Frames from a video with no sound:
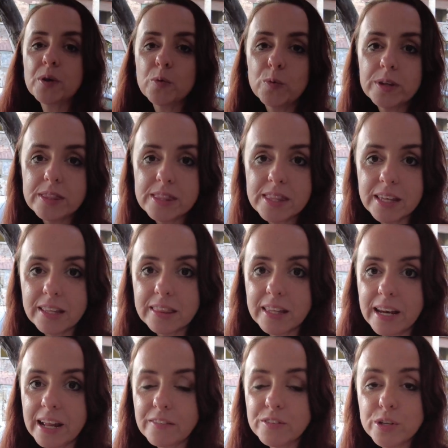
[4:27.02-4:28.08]
One thing
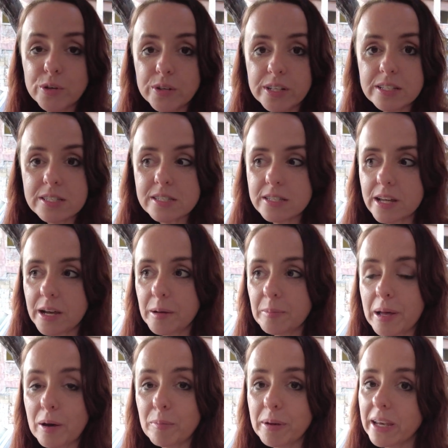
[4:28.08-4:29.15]
that I've noticed
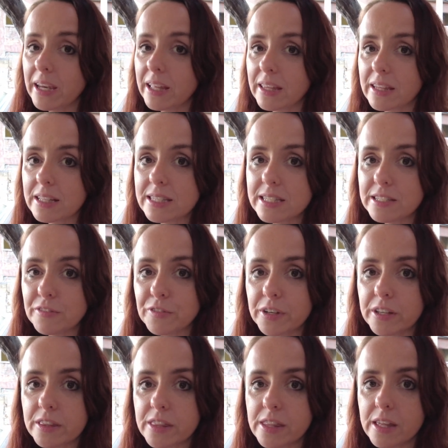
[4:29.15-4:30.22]
Albania that's
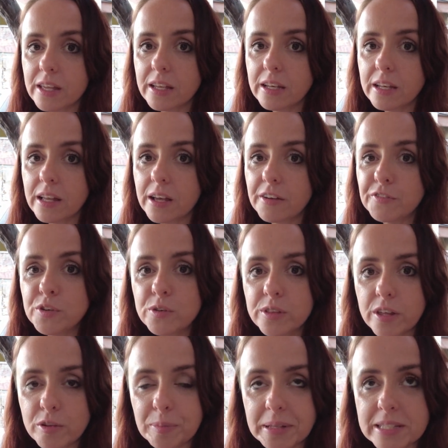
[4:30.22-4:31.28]
different than a few of
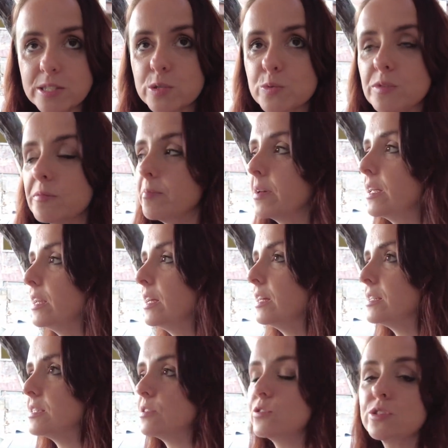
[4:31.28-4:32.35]
the other places we've been
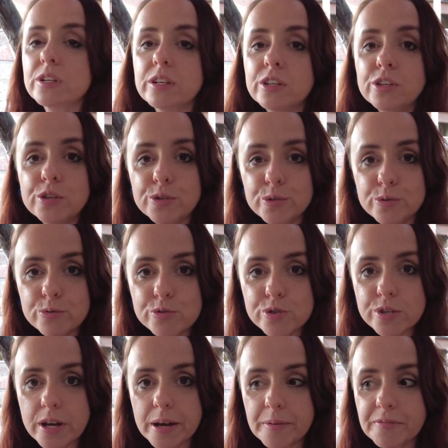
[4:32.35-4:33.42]
is there's a
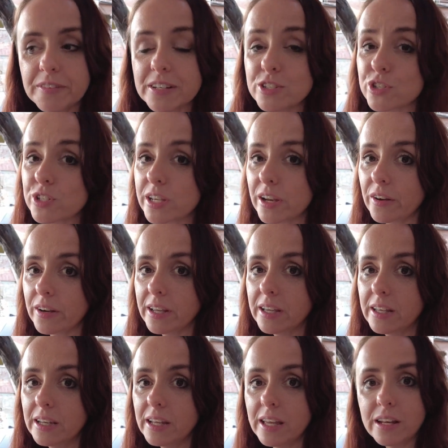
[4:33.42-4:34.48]
huge
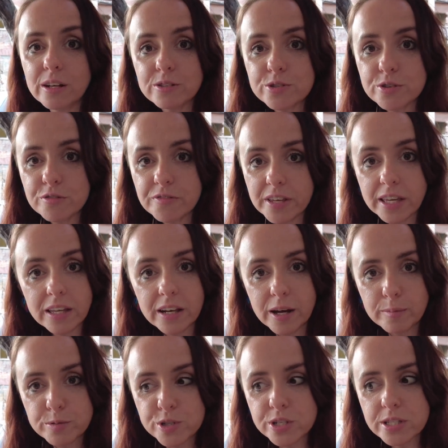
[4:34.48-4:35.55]
vegetarian and also vegan
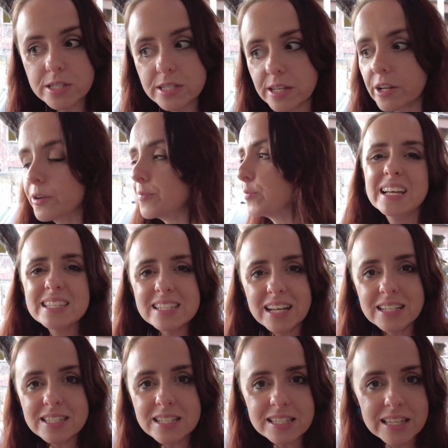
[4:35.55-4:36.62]
options here. It's
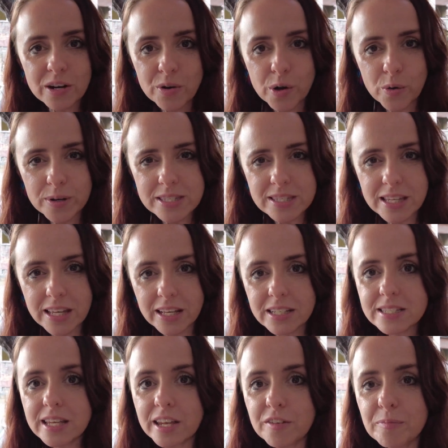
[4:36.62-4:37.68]
nice because I don't always like a
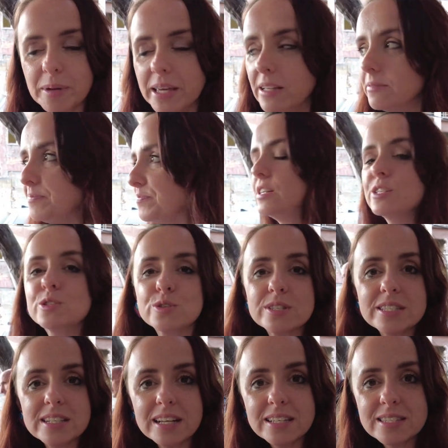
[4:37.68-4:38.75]
ton of meat, so
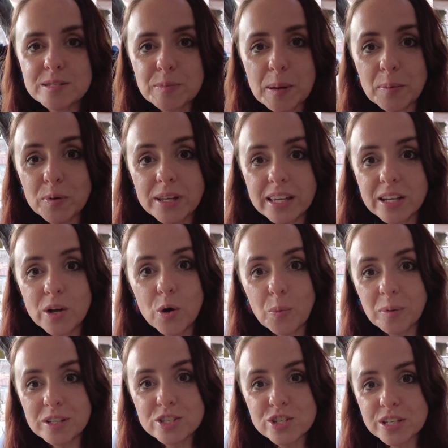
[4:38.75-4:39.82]
it's nice to be able to eat a whole
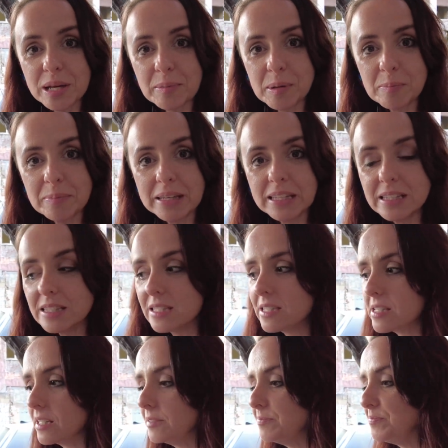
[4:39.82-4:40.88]
bunch of yummy beans
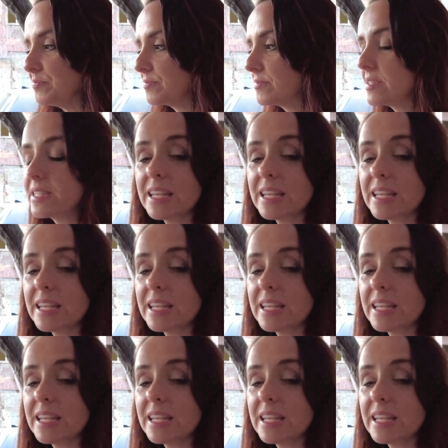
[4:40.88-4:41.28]
and